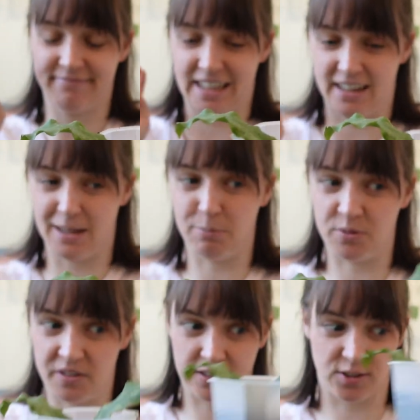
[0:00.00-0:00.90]
And keep your
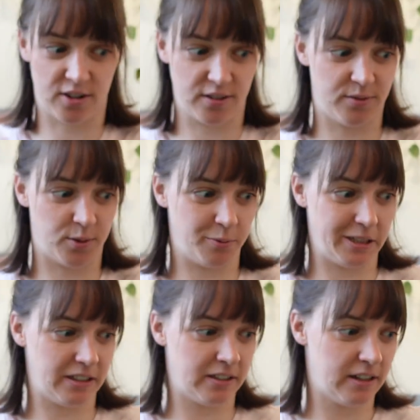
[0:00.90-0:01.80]
fingers crossed for
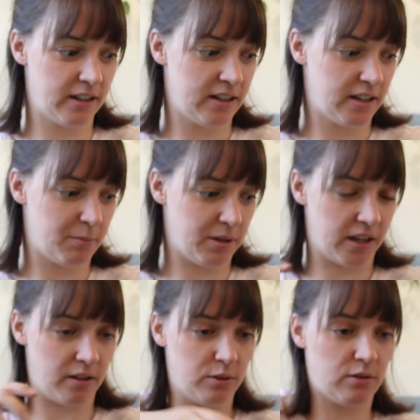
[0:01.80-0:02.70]
me. But
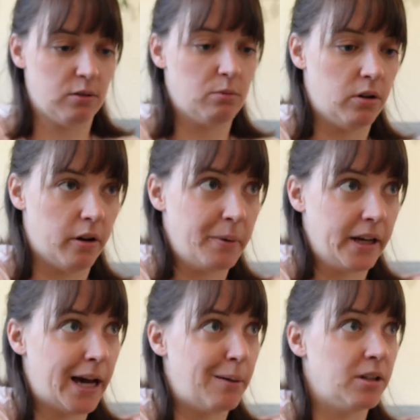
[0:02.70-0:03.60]
yeah, those two will go in my
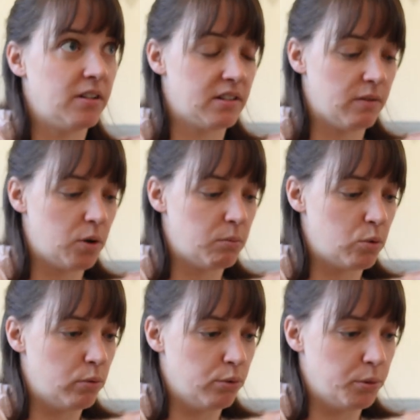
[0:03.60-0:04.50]
cabinet because I've got
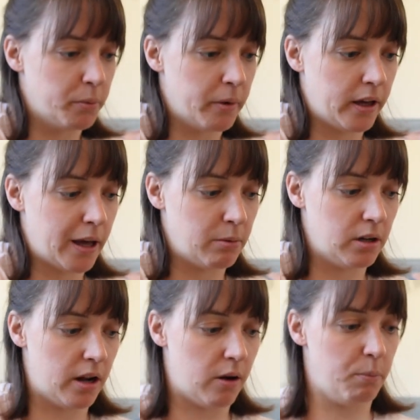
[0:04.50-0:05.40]
more room in my cabinet
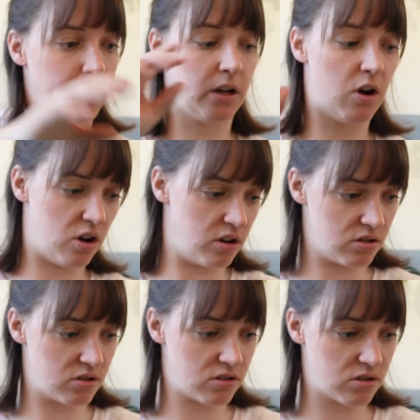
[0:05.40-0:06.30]
now,
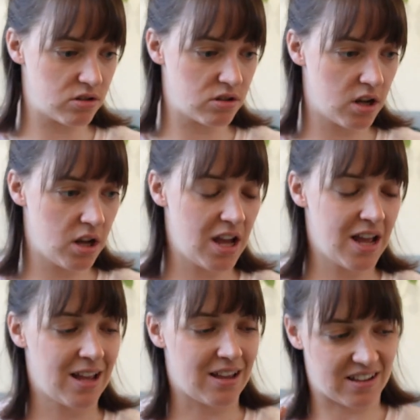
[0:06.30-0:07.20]
because
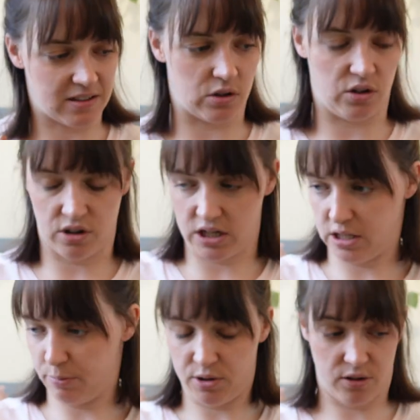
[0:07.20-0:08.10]
that's not a good
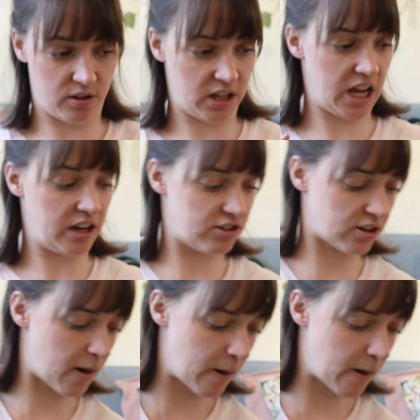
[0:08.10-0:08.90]
idea putting it on the edge.